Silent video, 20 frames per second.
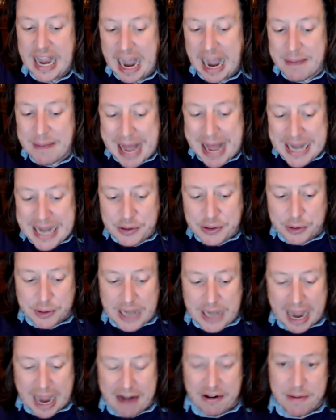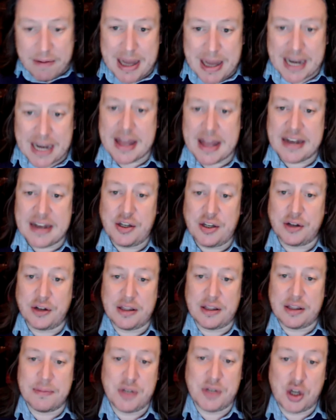a man called harry miller then took
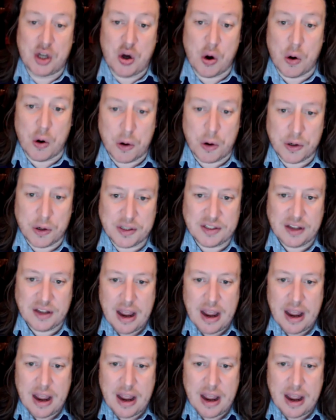them to court